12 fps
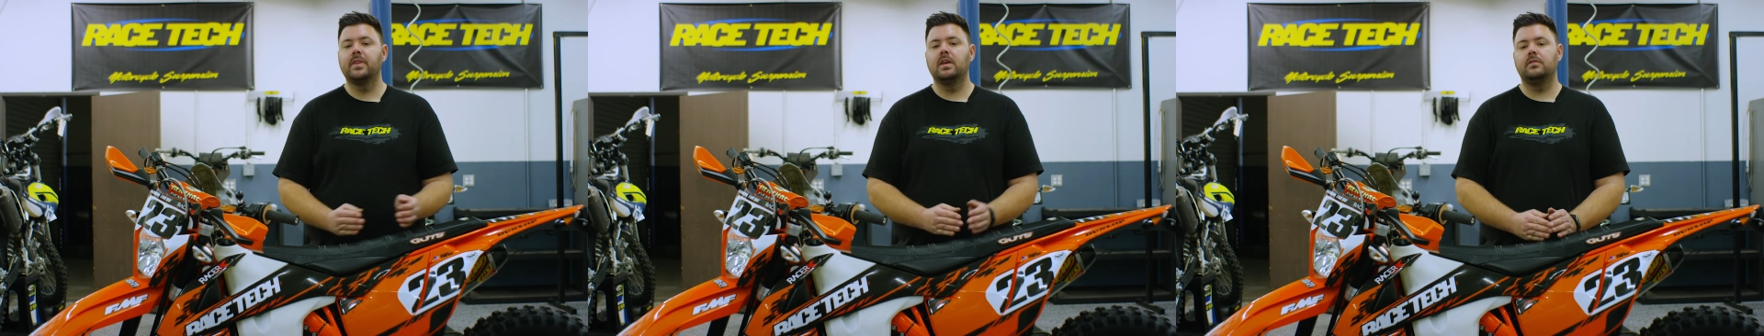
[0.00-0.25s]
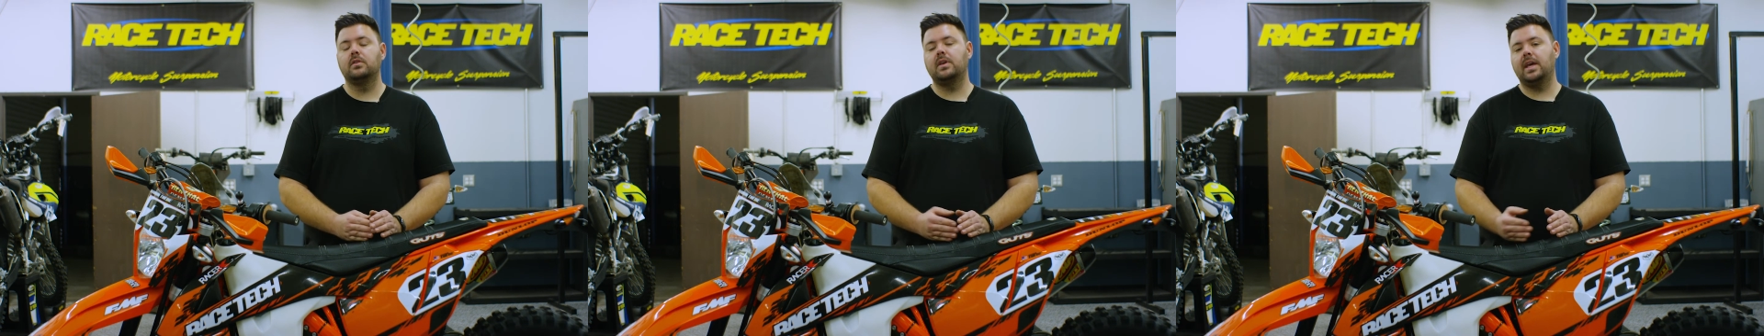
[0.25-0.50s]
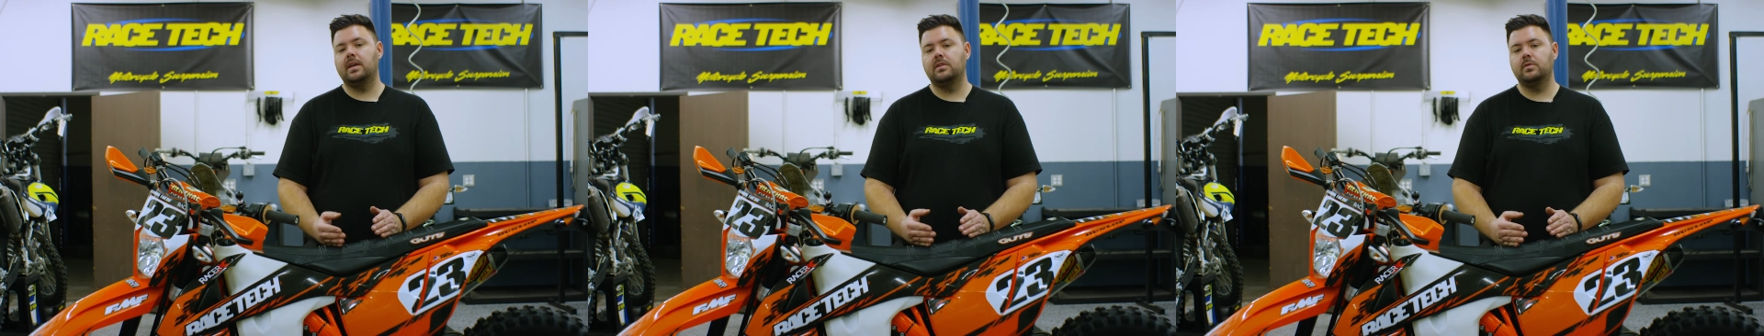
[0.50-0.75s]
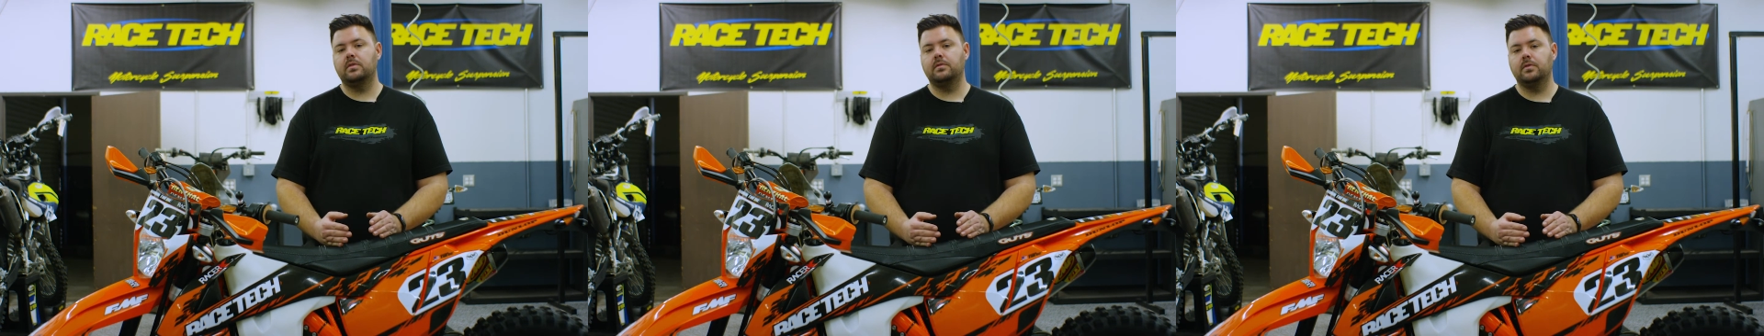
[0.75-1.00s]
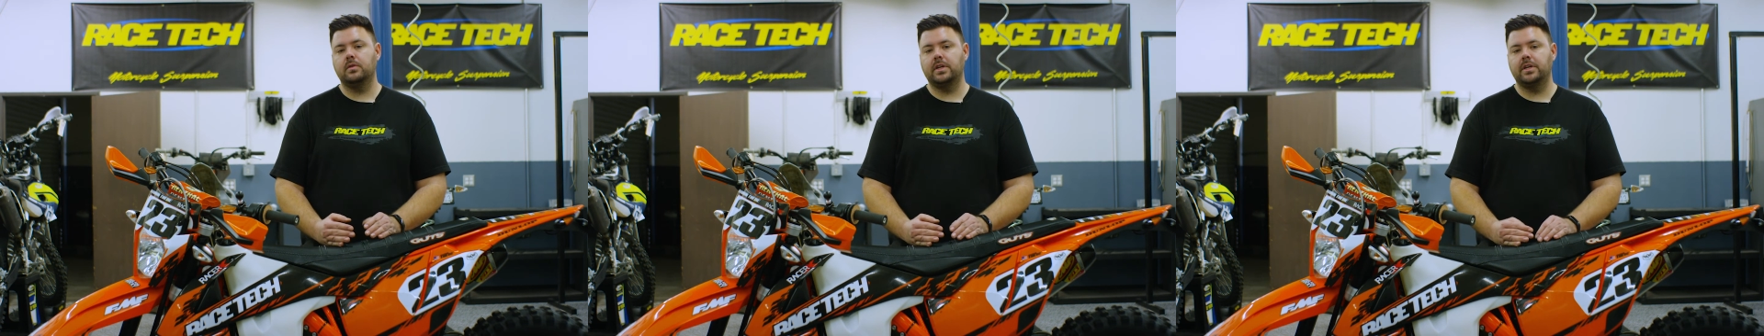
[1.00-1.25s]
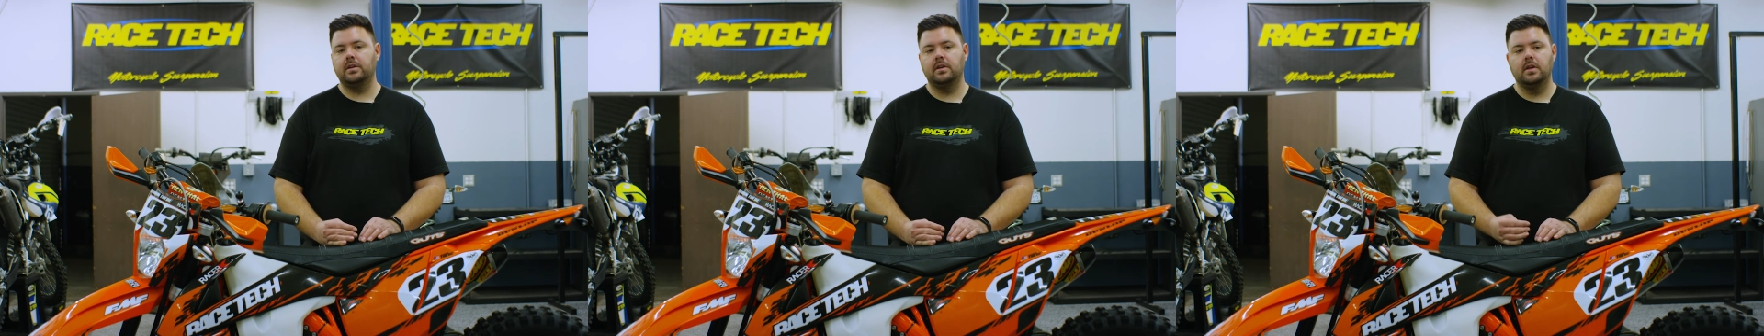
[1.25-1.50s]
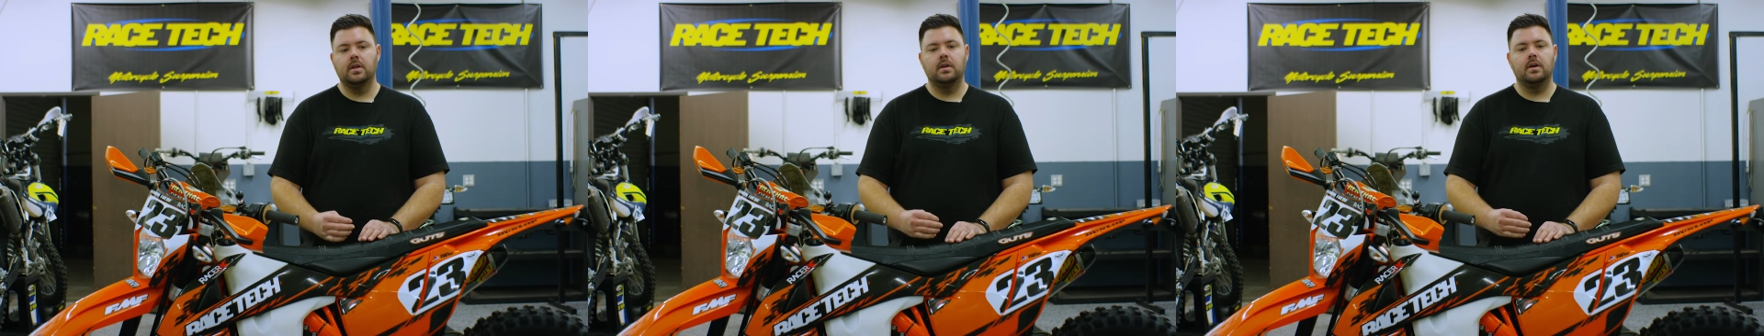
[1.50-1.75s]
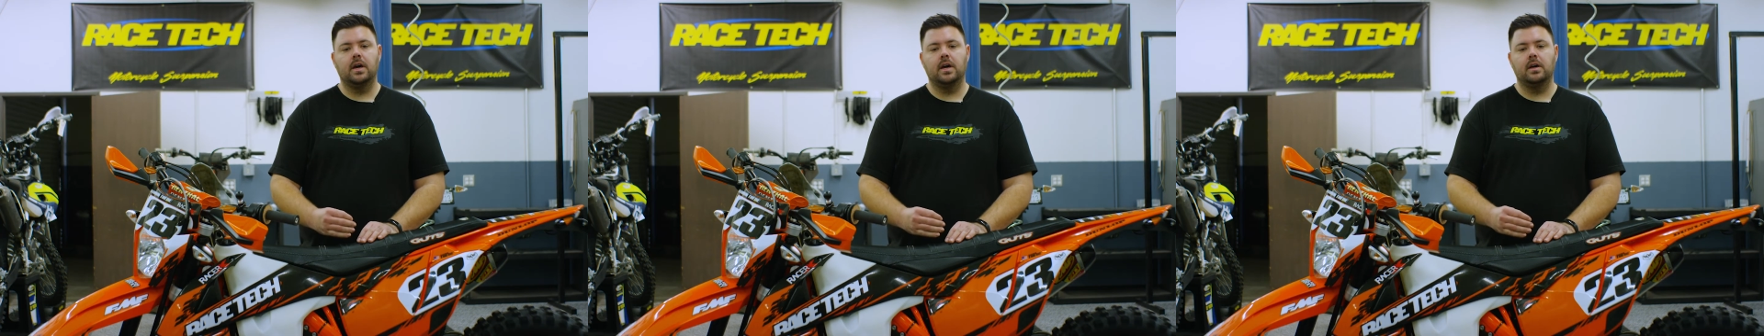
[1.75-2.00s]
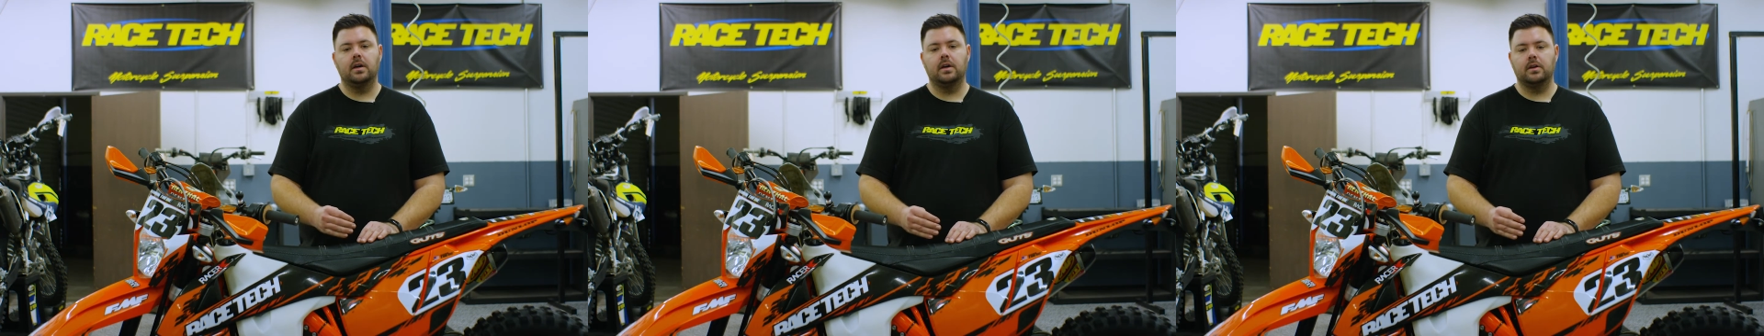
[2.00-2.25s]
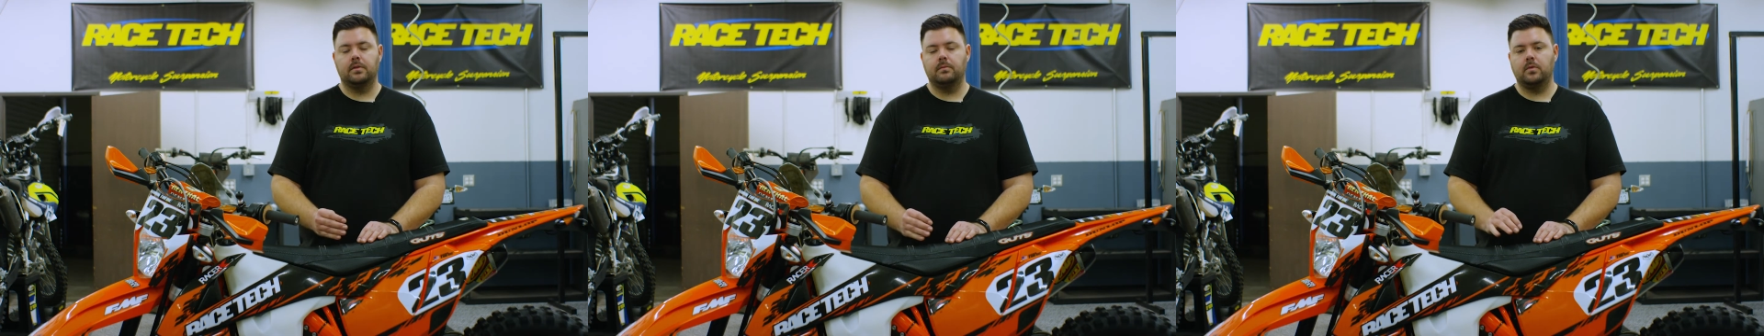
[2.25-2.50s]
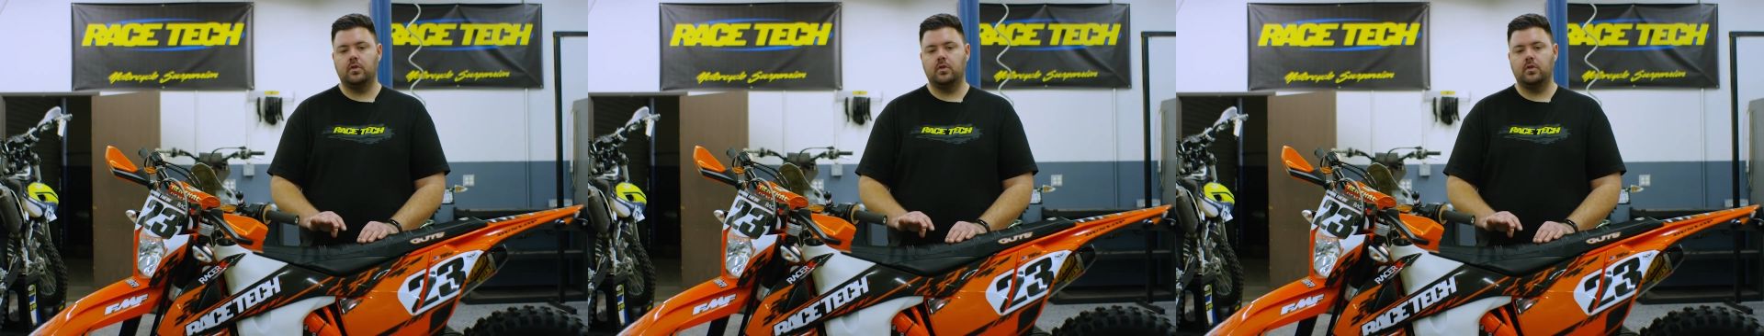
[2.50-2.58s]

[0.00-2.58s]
If you can't do it in full gear, a